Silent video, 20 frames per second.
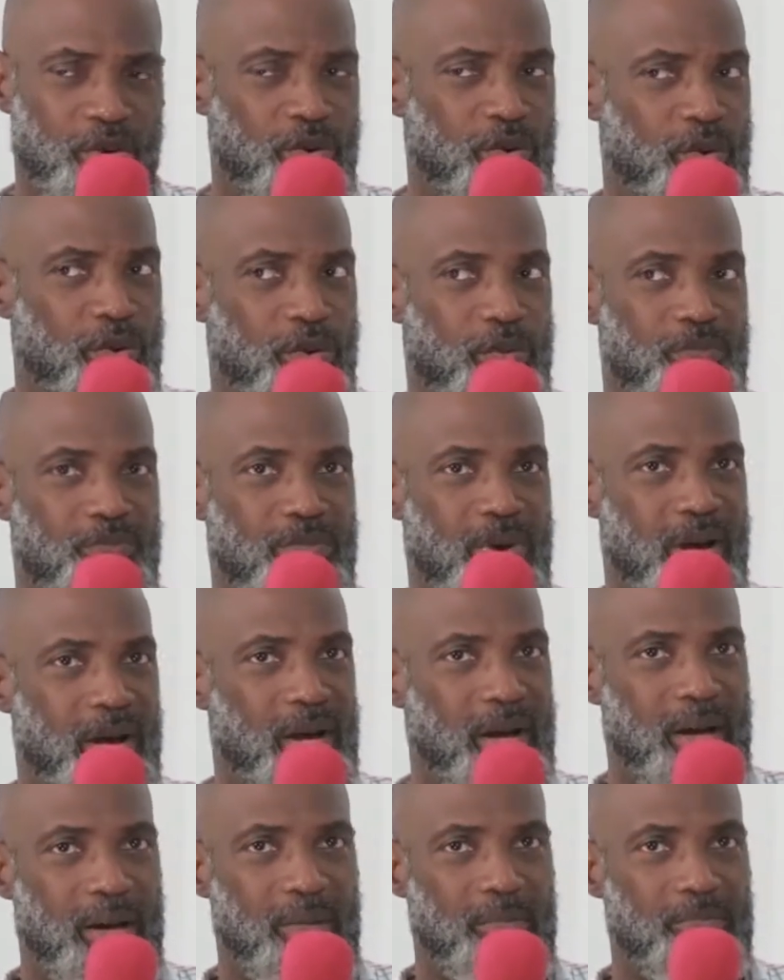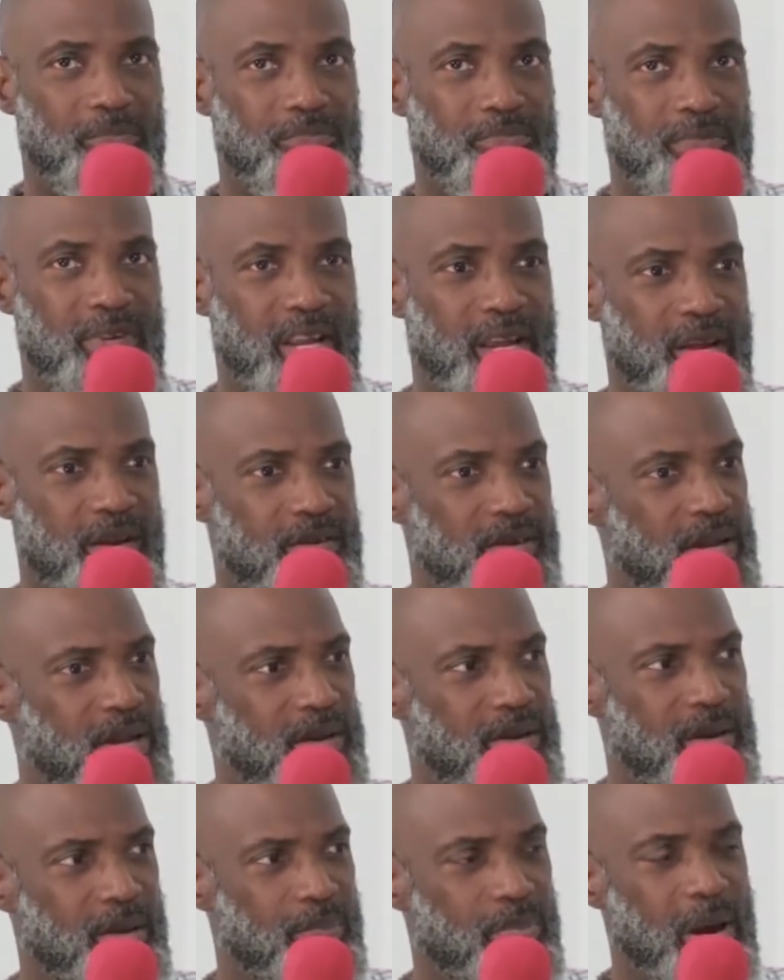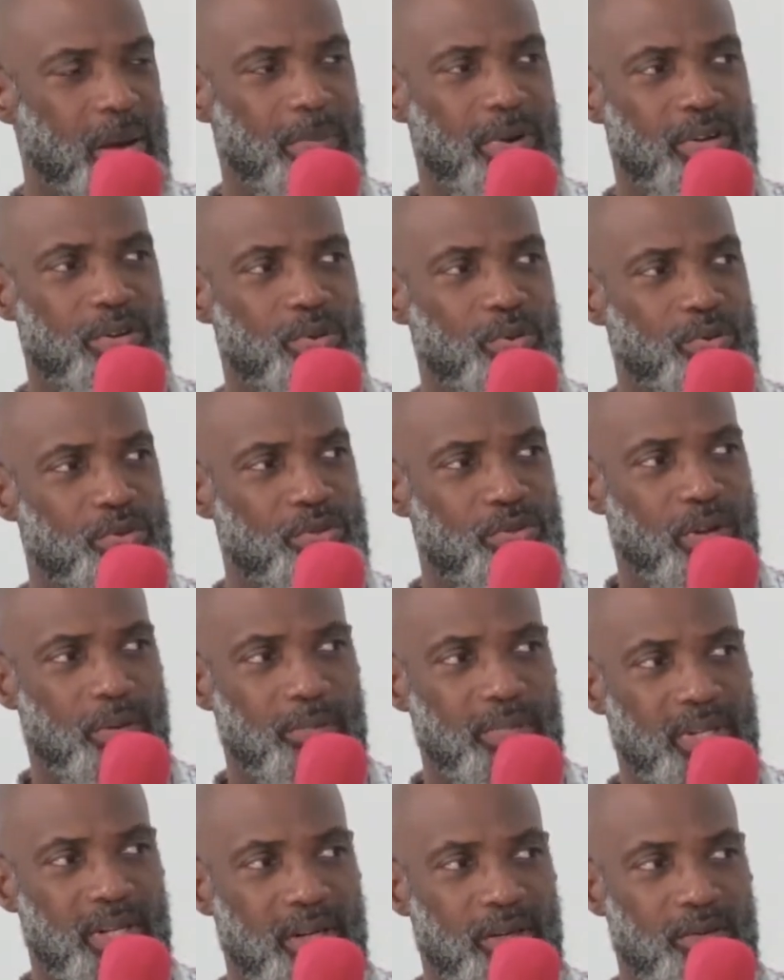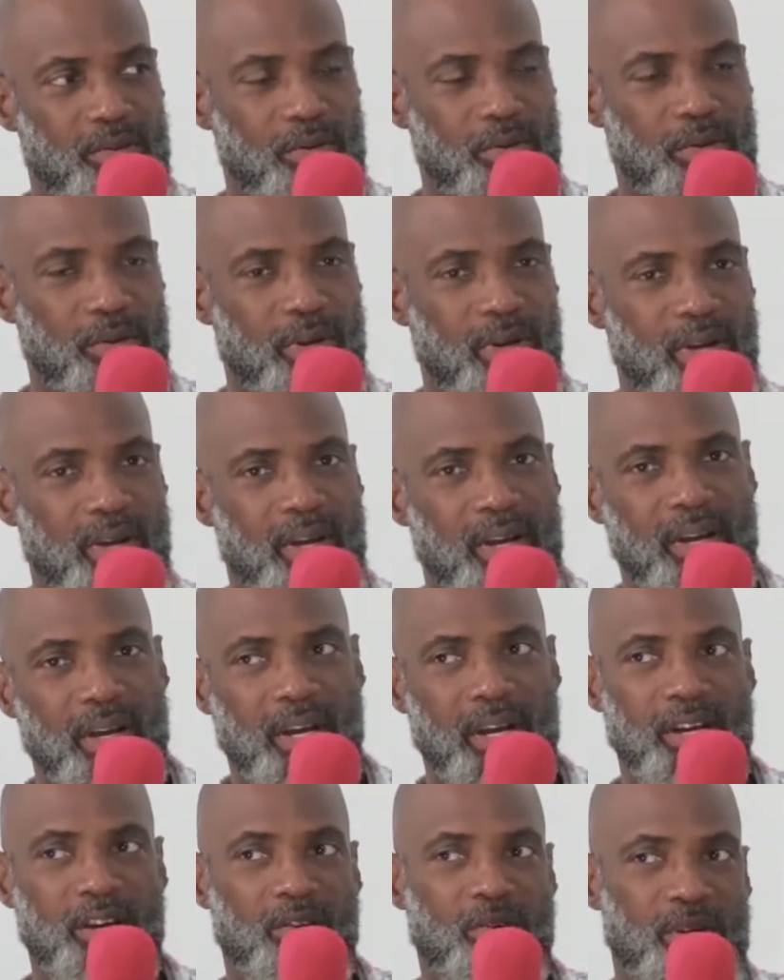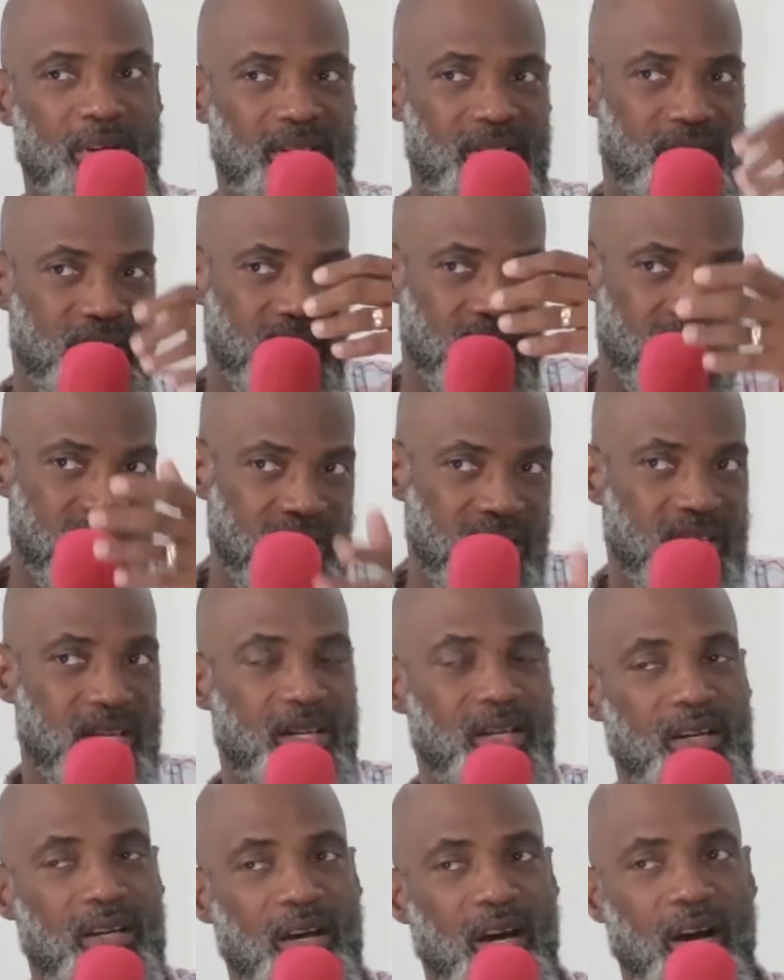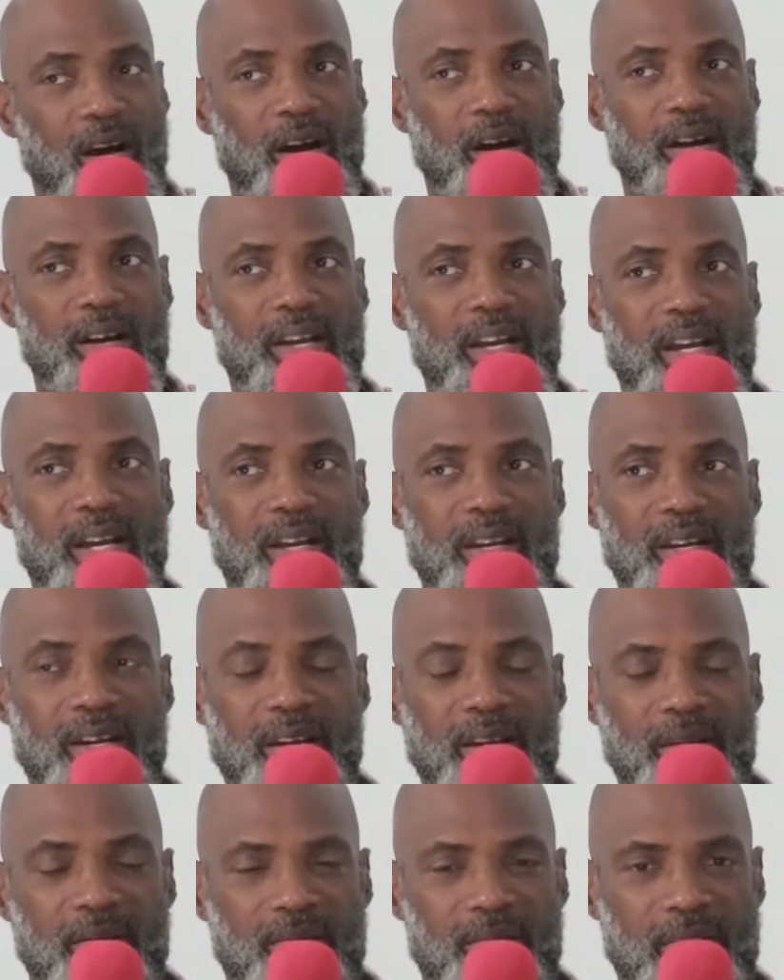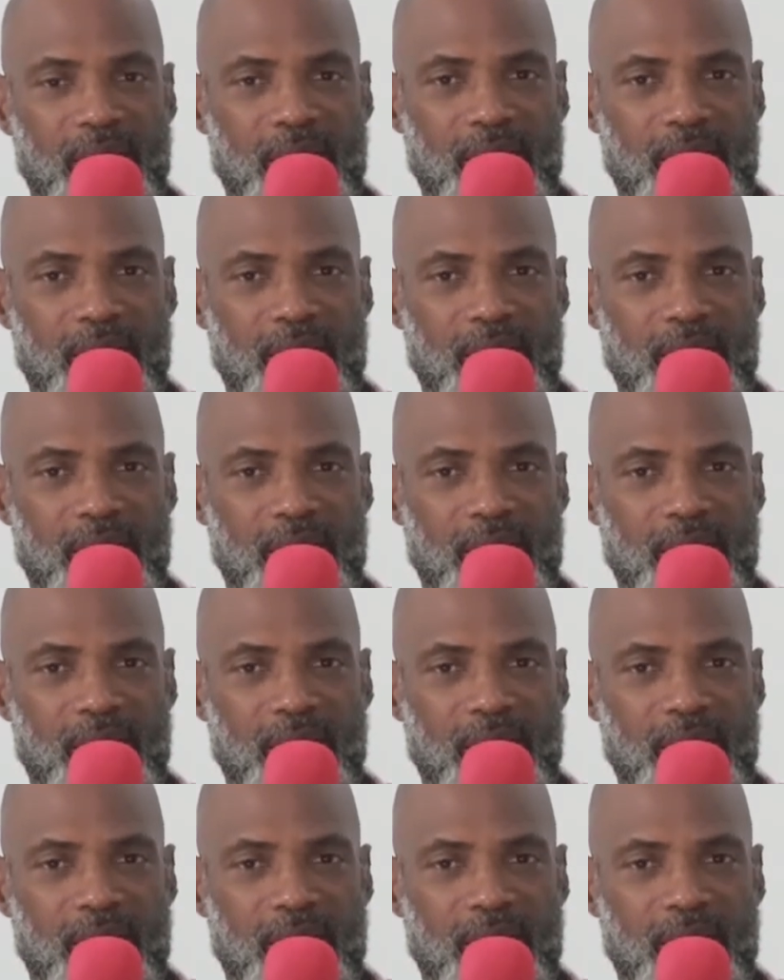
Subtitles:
you know, they probably do something to increase the yield or the